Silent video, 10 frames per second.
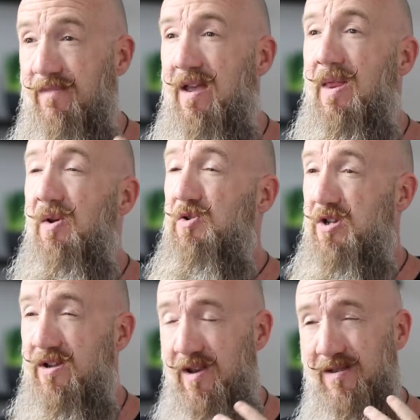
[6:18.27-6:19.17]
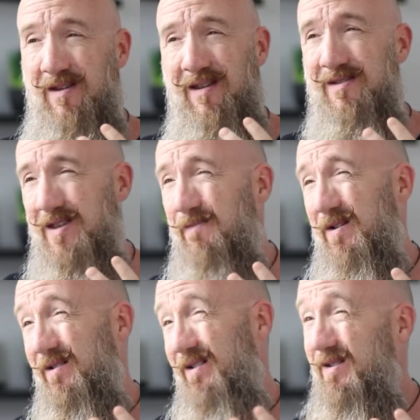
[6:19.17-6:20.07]
energy, and it
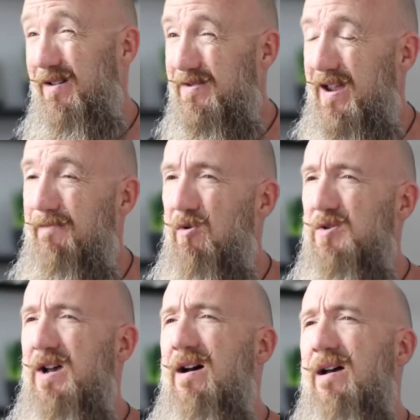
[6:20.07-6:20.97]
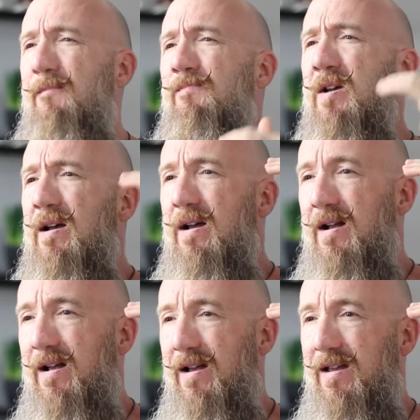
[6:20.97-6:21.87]
typically does take more time.
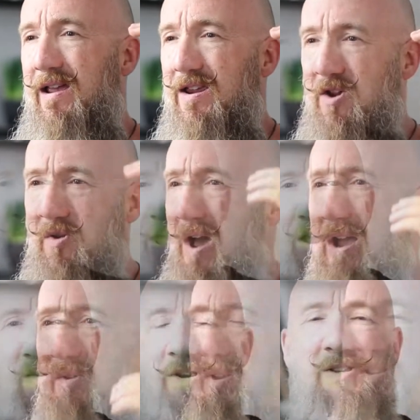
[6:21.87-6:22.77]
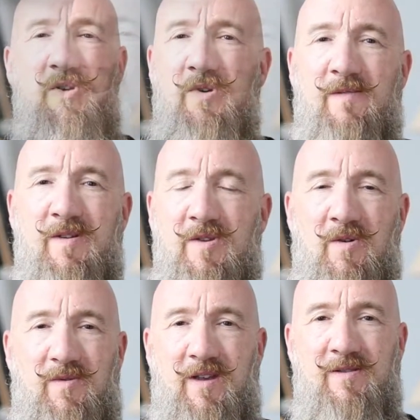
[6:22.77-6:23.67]
You're not going to do it if you
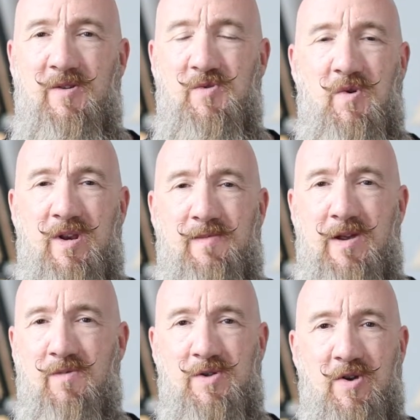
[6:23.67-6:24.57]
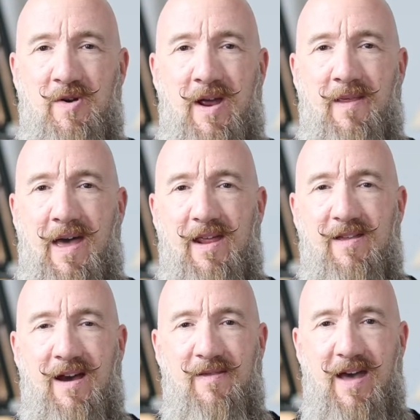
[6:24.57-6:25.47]
don't think there's going to be a return on
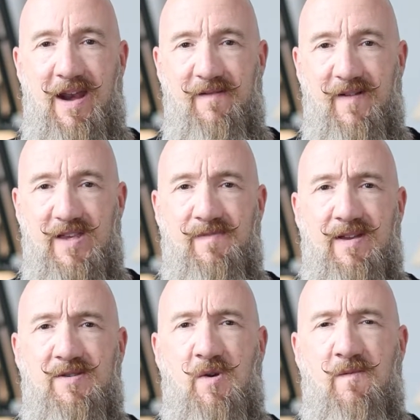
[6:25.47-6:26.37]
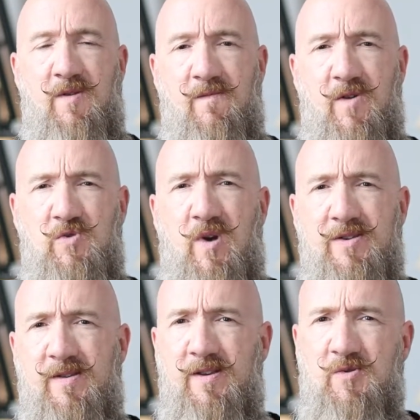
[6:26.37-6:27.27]
that investment. So if your
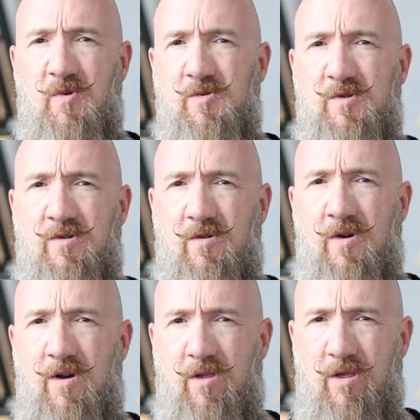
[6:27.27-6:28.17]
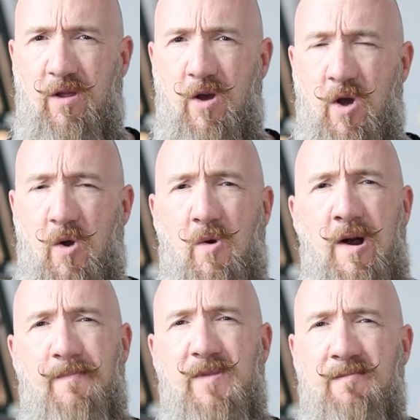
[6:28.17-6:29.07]
virtuosity scores are low,
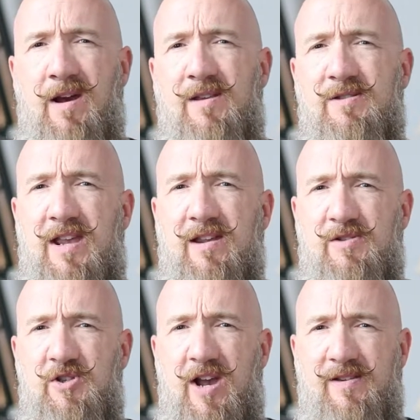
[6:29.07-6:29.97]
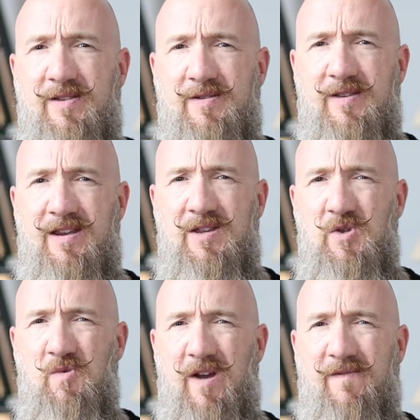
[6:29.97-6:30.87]
you might take a check to see,
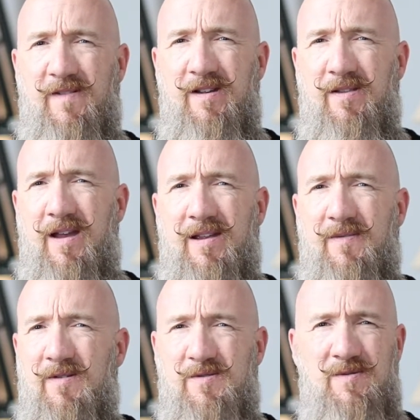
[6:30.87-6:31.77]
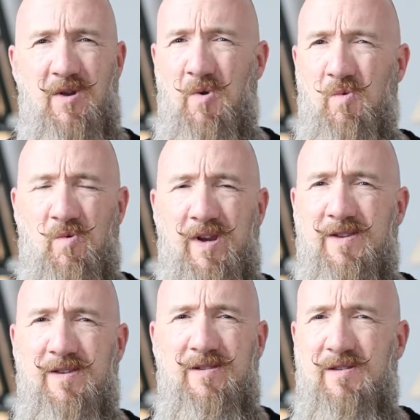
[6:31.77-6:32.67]
do I feel like there's no
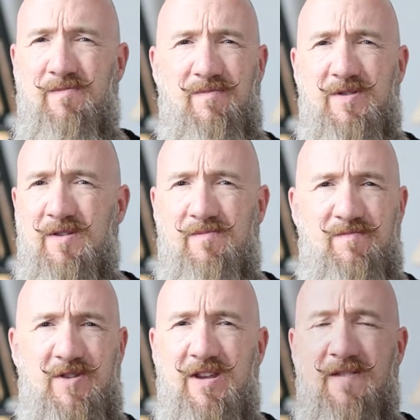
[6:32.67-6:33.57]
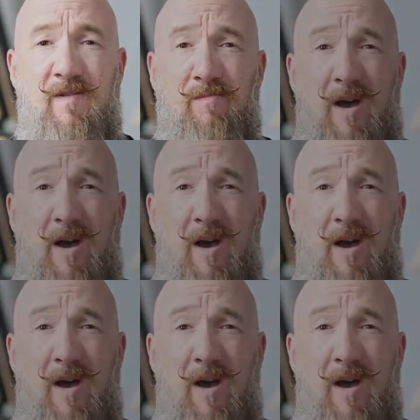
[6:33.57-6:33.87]
reason to even